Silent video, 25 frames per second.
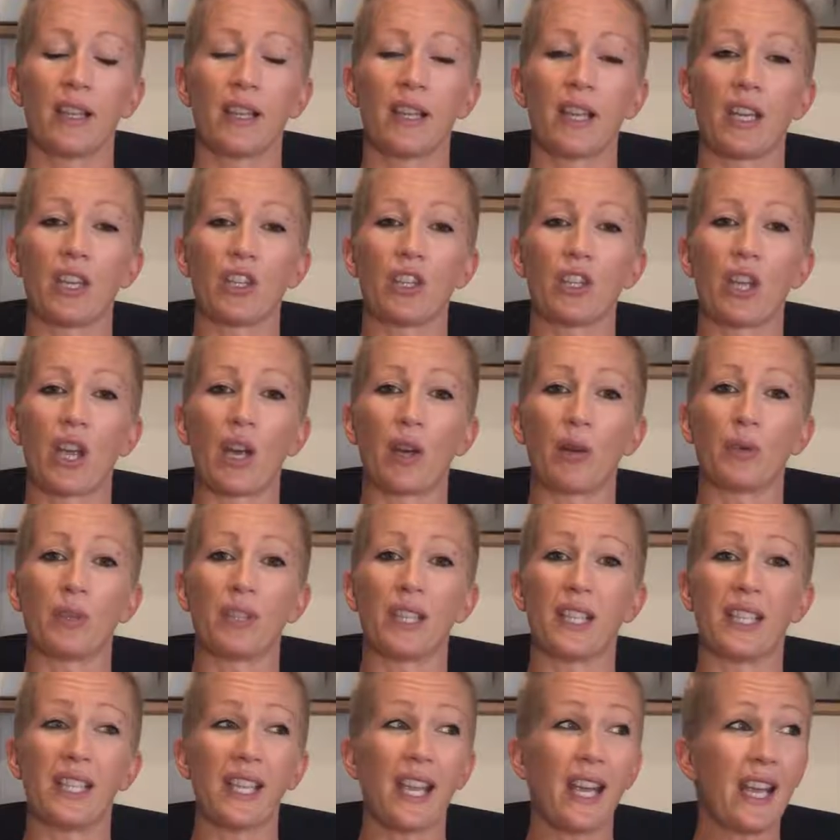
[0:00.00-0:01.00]
They
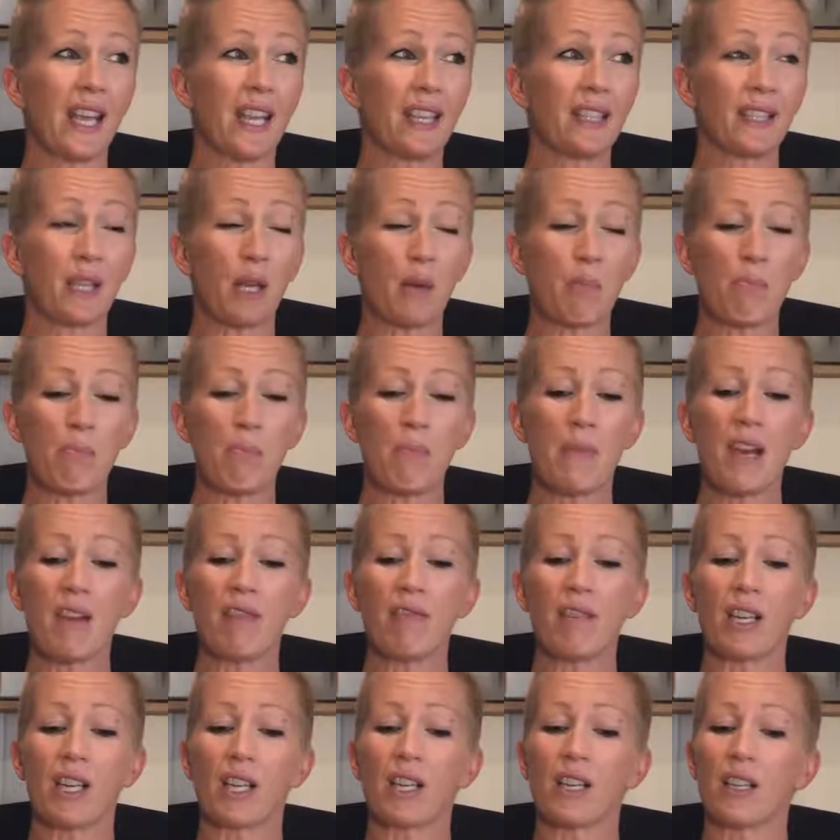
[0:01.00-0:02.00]
shouted, "It's a
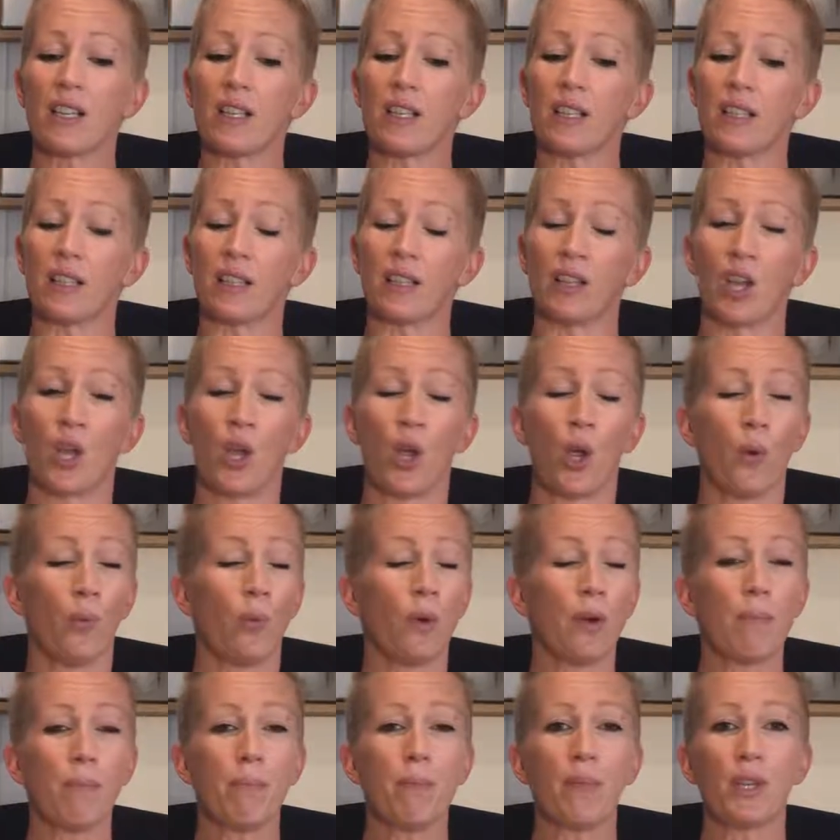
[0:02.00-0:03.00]
miracle!
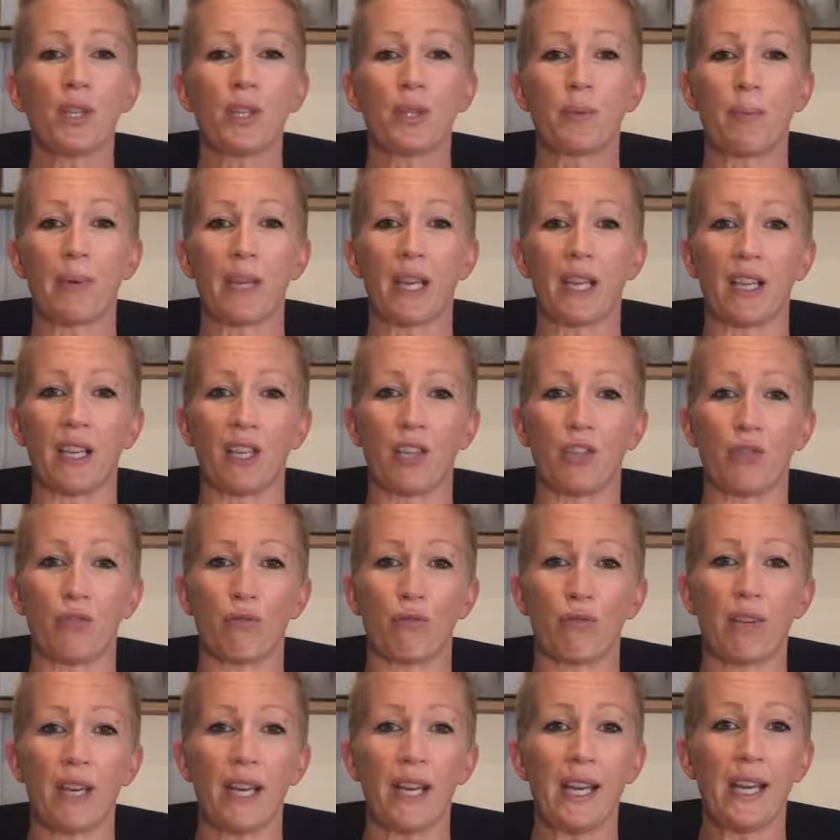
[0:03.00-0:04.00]
We must be in a
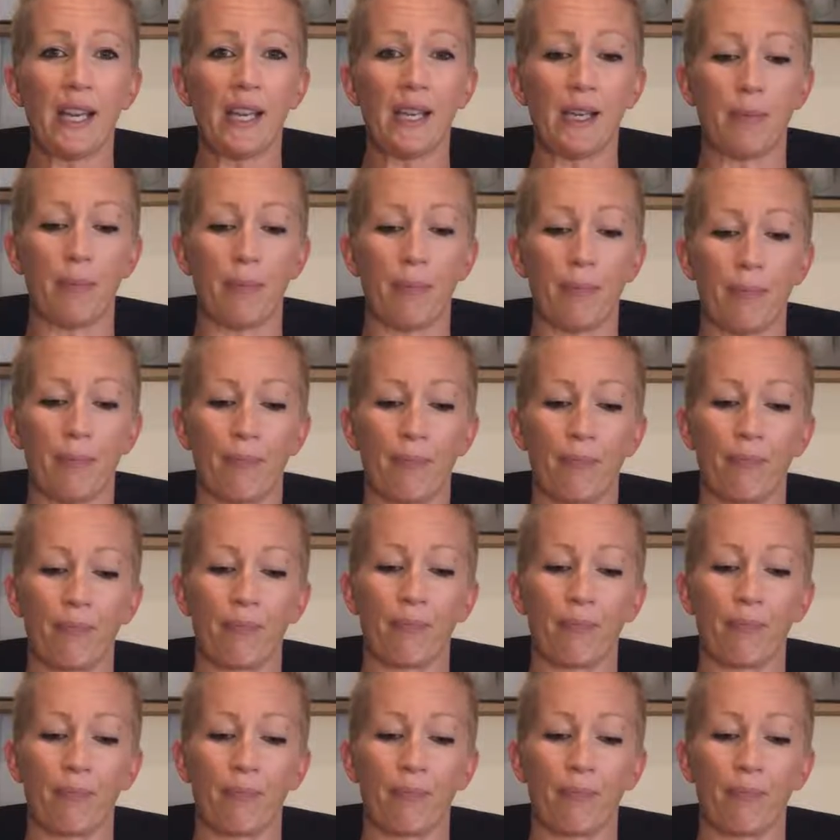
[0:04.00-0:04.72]
dream!